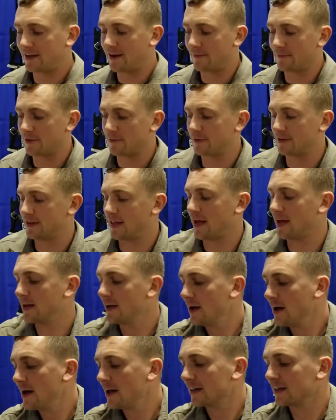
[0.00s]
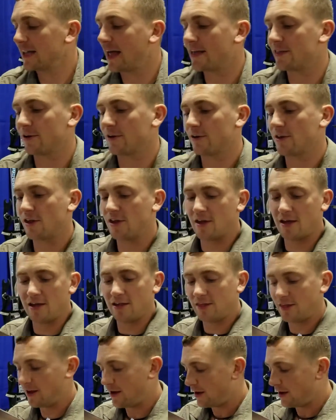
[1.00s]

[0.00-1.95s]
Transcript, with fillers: Comes with a leather sheath